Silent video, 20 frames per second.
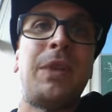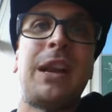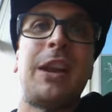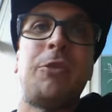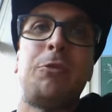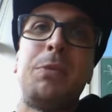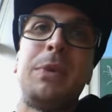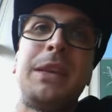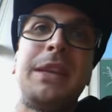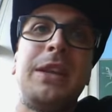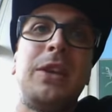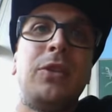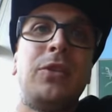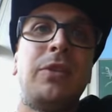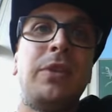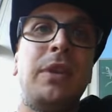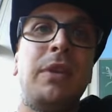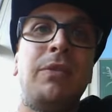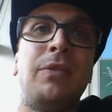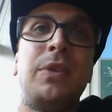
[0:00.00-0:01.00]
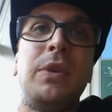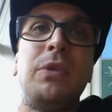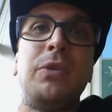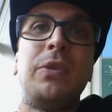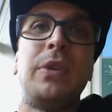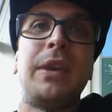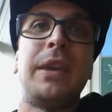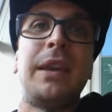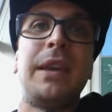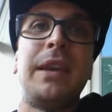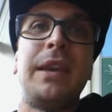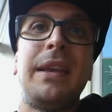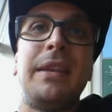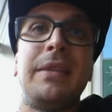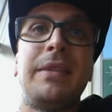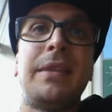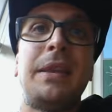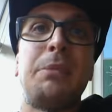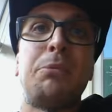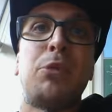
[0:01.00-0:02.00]
I've been guilty of using
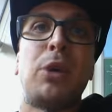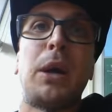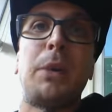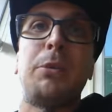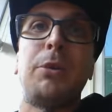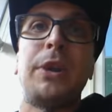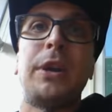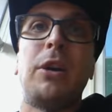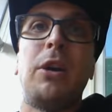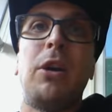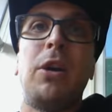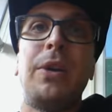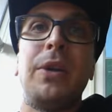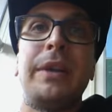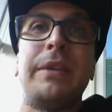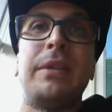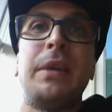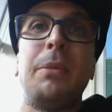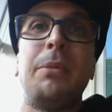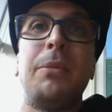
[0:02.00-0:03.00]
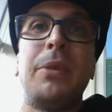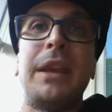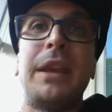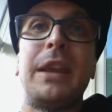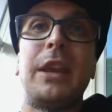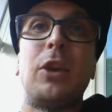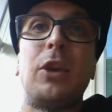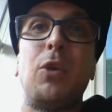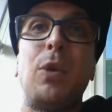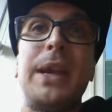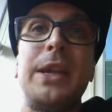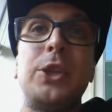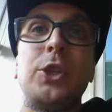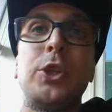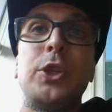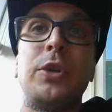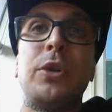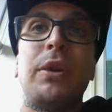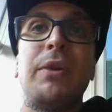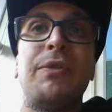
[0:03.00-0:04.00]
is improperly calling something an
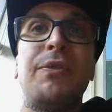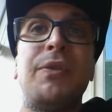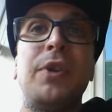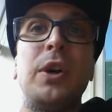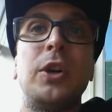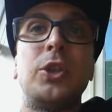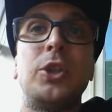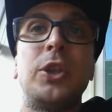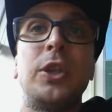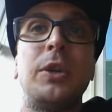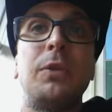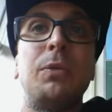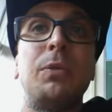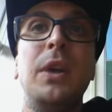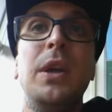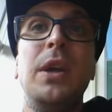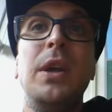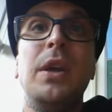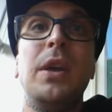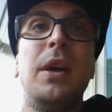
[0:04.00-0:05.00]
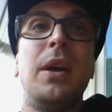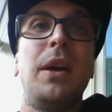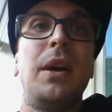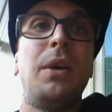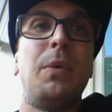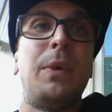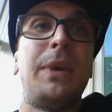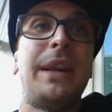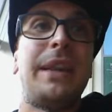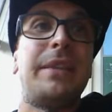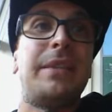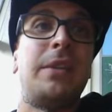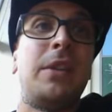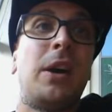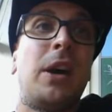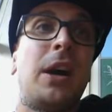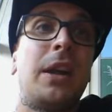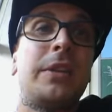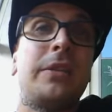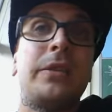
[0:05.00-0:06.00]
equation or a function when it's
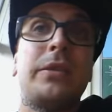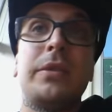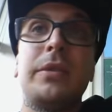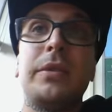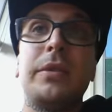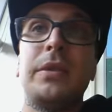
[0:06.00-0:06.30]
not.